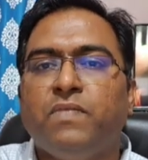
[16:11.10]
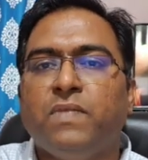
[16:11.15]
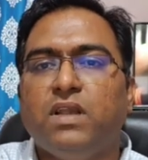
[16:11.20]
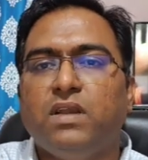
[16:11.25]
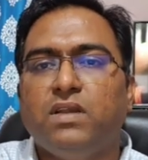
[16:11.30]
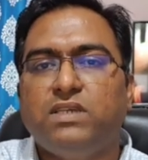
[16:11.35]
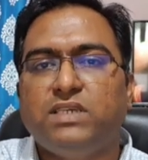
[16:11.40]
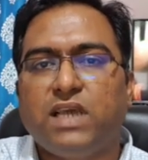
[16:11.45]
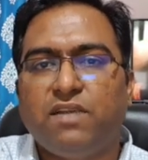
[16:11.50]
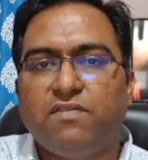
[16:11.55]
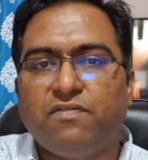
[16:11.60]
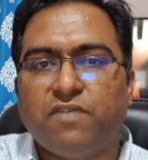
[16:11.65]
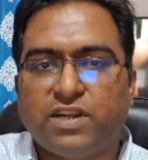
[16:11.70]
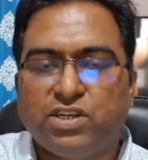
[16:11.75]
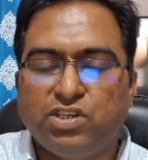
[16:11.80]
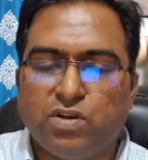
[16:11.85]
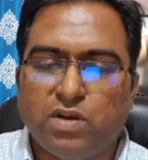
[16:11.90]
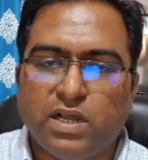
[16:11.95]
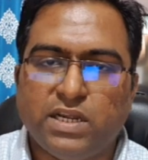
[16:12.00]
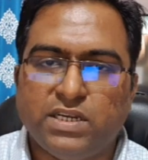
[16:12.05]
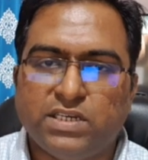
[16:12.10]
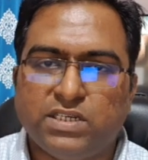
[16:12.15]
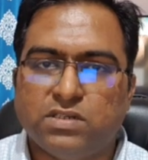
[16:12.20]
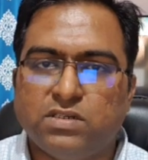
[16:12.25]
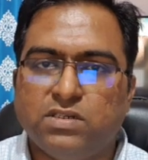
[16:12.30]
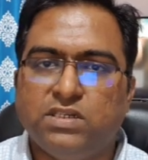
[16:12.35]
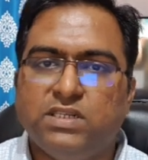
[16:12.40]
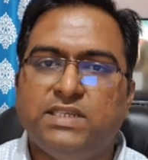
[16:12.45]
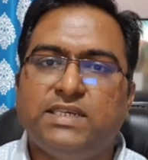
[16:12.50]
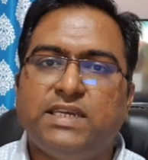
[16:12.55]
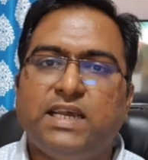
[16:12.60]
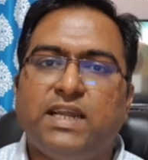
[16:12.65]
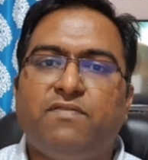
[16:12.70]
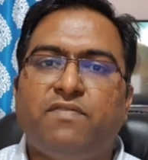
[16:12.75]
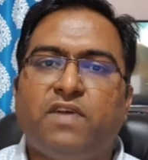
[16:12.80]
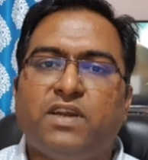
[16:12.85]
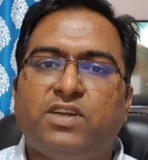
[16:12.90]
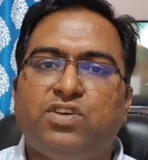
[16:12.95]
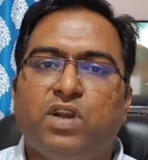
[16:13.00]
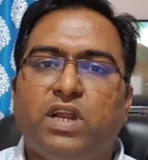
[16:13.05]
self-actualization. In
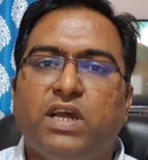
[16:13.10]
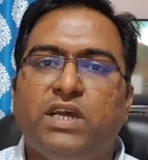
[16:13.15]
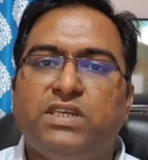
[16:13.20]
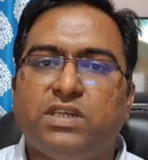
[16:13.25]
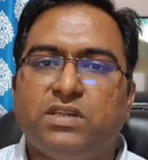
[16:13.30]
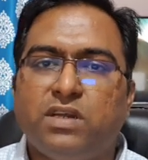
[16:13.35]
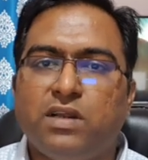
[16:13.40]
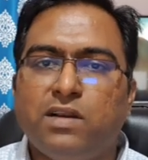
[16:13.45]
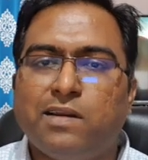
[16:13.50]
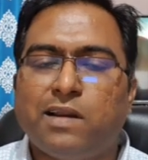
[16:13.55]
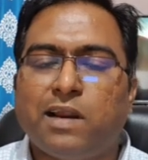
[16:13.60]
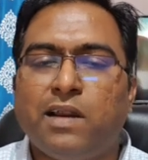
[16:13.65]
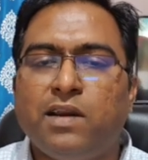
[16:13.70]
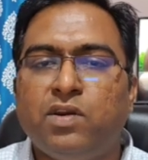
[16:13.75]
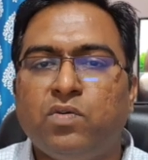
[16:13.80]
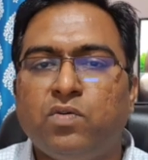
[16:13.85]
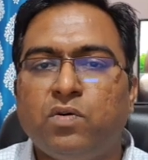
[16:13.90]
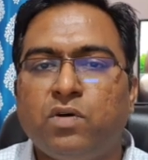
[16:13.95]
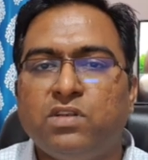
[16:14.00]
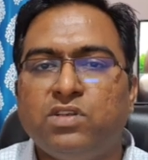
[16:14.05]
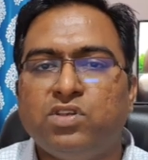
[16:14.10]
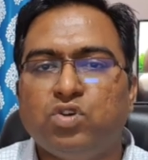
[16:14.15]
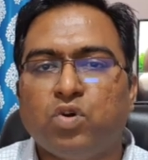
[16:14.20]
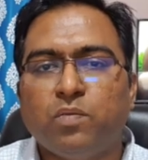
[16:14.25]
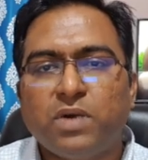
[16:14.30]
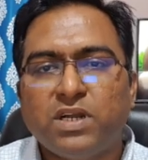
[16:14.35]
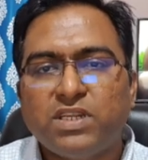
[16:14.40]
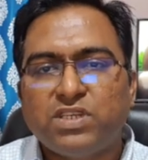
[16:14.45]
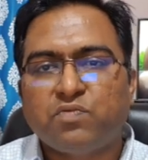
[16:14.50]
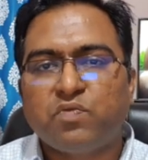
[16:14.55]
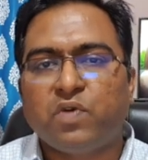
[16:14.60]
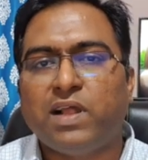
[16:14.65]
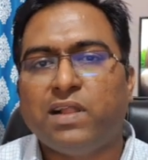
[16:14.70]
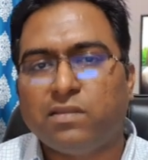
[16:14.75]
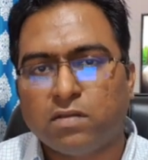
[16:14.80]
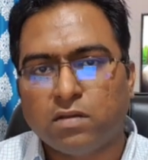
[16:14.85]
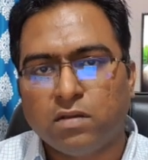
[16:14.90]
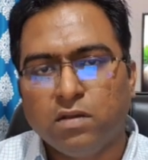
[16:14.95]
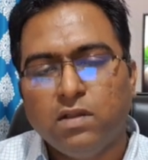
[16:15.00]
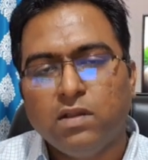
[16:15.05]
self-actualization, he'll try to earn so much wealth
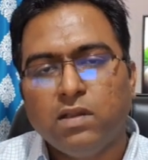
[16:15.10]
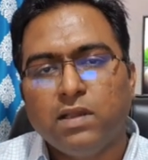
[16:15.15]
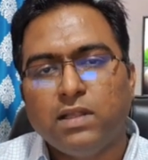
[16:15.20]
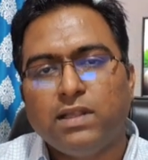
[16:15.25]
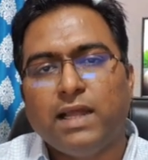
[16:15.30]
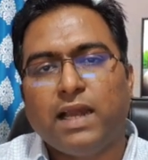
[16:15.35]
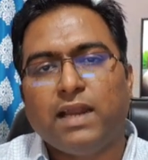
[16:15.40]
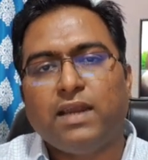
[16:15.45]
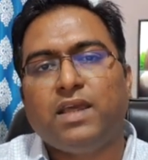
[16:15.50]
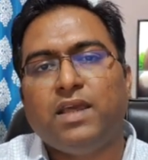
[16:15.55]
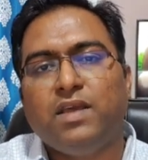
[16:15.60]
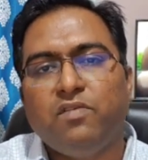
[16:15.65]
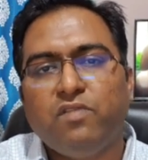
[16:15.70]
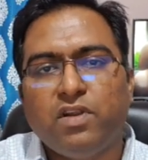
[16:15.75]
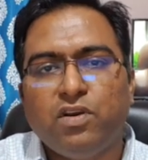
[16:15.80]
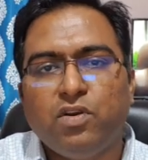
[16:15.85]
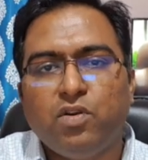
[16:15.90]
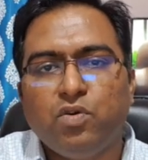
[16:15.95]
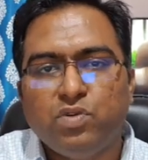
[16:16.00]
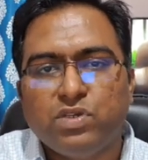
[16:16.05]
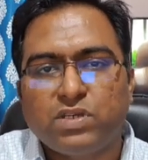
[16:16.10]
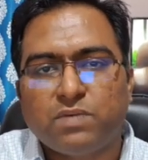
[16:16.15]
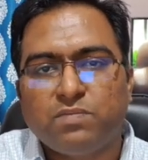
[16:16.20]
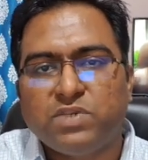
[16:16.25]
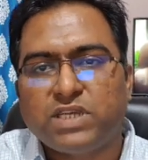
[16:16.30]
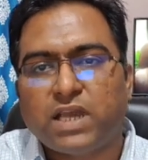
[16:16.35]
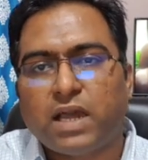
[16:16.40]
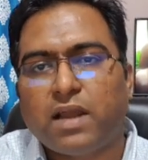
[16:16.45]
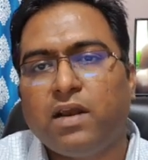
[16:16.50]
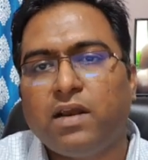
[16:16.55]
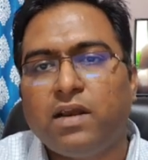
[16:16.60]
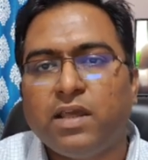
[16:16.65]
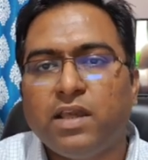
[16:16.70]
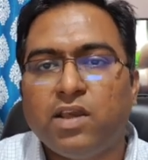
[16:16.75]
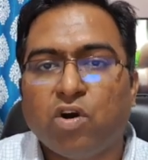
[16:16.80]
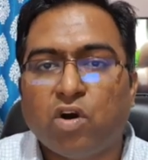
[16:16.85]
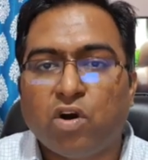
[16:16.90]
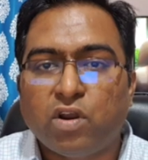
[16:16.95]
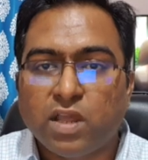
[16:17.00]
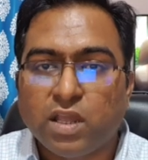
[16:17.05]
that he will do some charity,
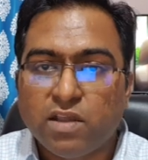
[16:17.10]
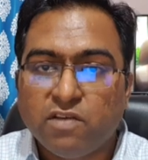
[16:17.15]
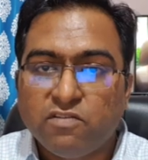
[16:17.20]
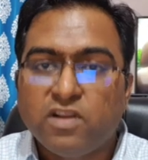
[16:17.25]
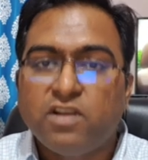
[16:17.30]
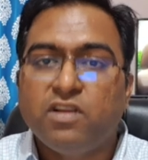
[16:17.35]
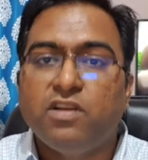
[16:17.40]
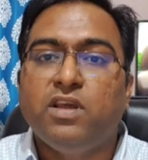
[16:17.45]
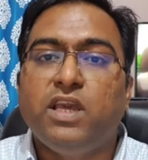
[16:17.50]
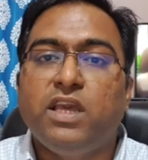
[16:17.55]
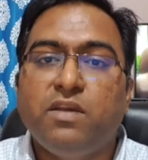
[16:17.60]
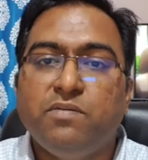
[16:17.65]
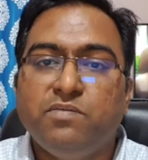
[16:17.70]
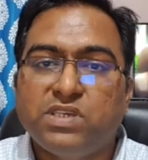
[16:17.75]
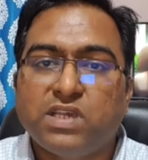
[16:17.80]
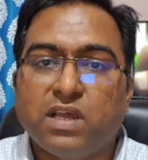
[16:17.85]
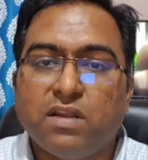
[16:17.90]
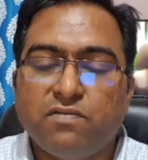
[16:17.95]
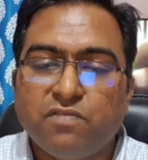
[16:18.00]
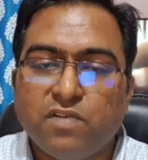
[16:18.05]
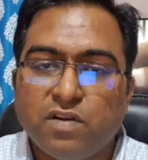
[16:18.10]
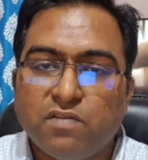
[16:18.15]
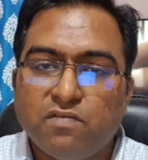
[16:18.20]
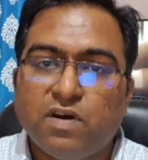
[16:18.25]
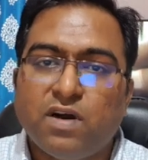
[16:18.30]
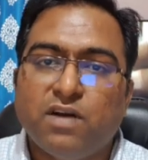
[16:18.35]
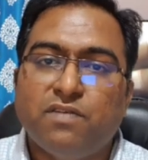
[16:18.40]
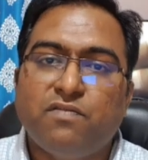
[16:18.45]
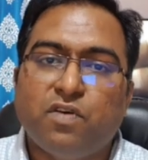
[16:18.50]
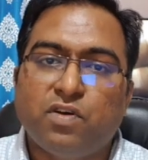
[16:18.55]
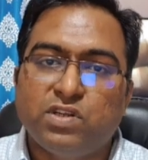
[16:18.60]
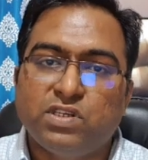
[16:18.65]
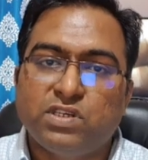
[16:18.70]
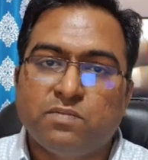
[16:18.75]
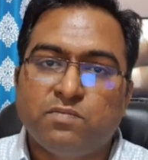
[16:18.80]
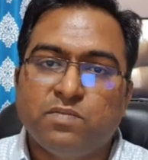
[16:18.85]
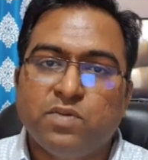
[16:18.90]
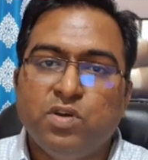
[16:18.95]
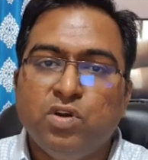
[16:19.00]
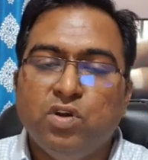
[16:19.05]
or he himself will work for some
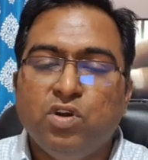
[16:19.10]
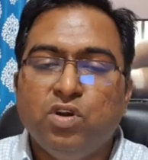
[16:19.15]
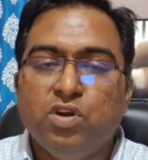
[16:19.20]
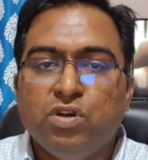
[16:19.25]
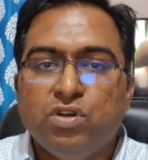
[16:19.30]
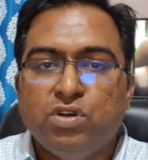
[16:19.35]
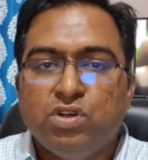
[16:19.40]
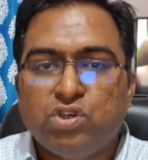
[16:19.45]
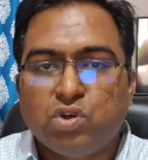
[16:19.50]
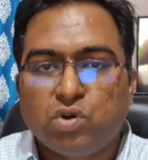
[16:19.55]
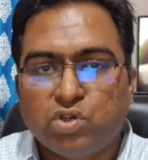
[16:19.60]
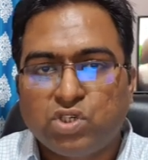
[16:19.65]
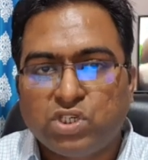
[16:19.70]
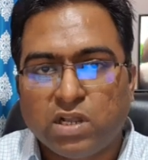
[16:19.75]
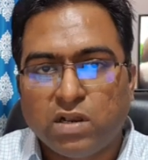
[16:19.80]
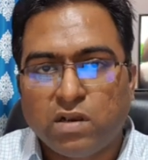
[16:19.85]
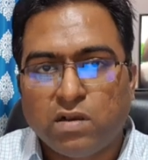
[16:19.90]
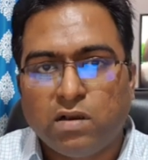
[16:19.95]
social